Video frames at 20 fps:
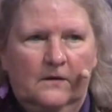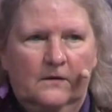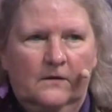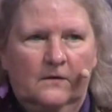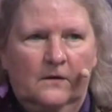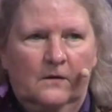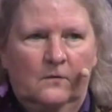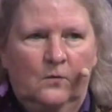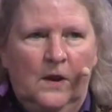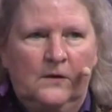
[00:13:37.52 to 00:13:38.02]

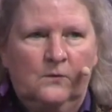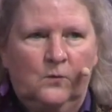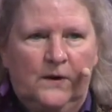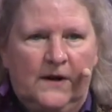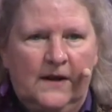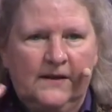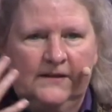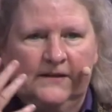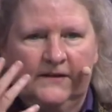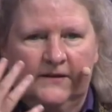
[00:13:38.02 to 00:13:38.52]
when
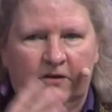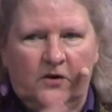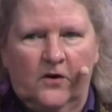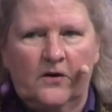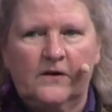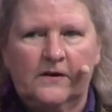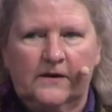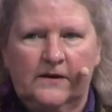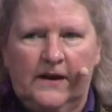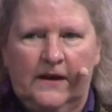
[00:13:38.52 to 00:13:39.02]
I
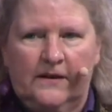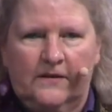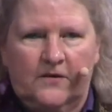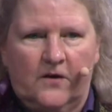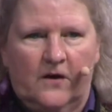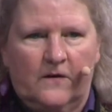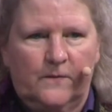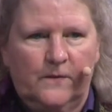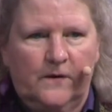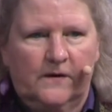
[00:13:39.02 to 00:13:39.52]
started at
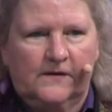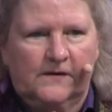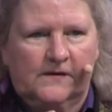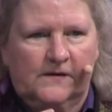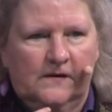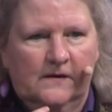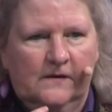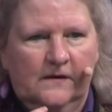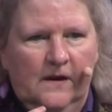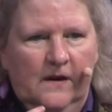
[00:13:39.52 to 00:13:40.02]

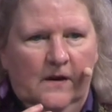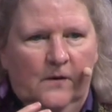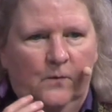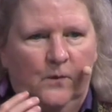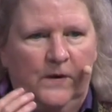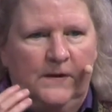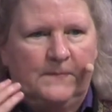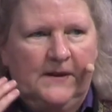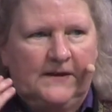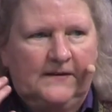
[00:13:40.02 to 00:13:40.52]
Thoughtworks,
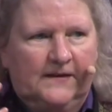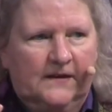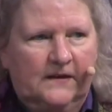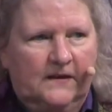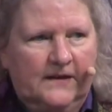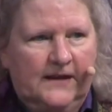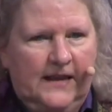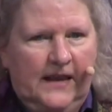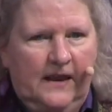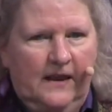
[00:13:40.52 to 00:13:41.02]
we
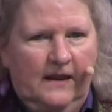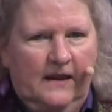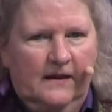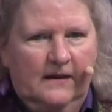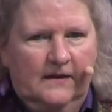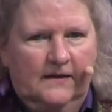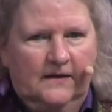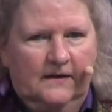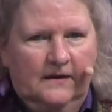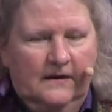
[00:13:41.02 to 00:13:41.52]
basically
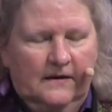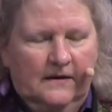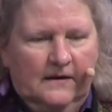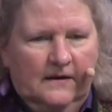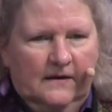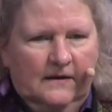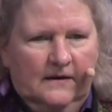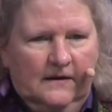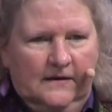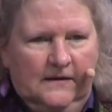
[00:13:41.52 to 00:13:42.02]
had
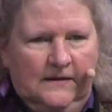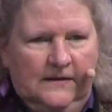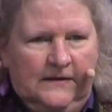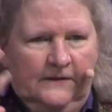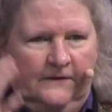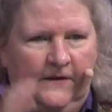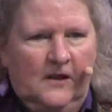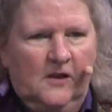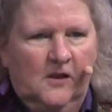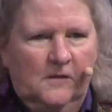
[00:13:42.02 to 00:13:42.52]

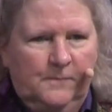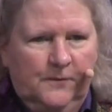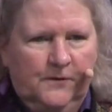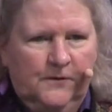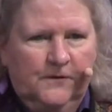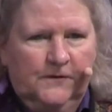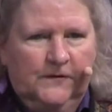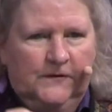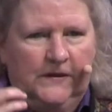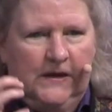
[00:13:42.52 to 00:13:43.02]

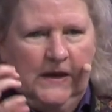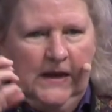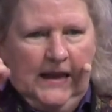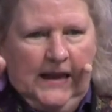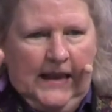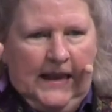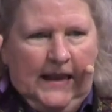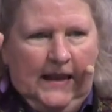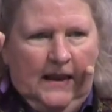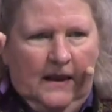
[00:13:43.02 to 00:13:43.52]
developers
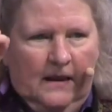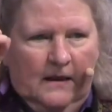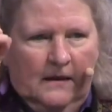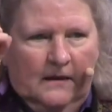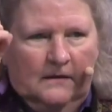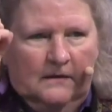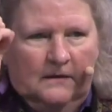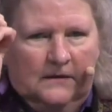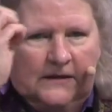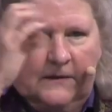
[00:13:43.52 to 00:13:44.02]

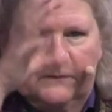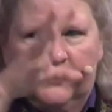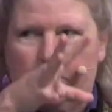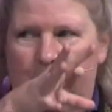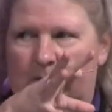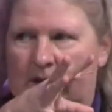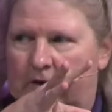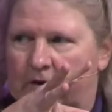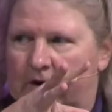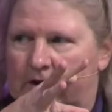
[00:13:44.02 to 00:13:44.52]
and subject
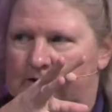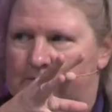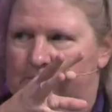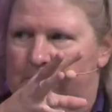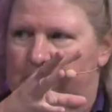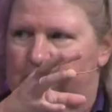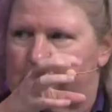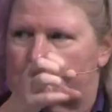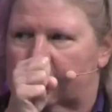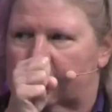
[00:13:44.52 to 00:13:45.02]
matter experts